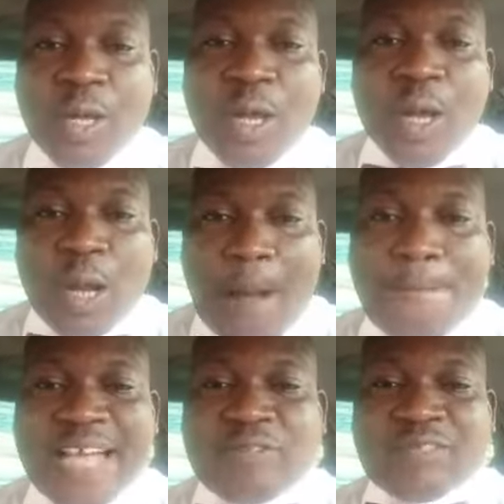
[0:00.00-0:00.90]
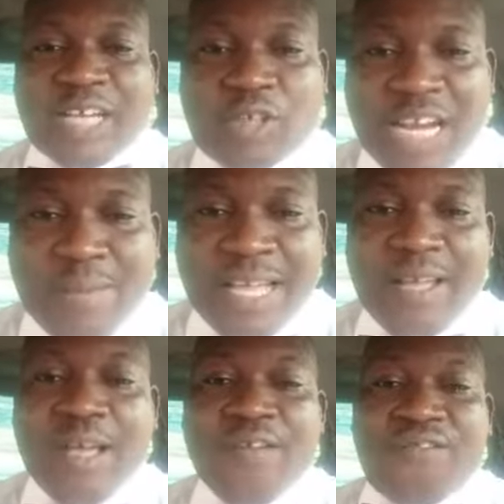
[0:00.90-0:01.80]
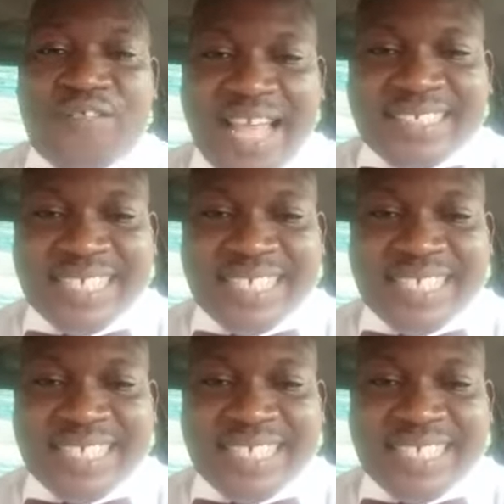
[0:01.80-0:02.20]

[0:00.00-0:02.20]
Abela Tuna, God bless you.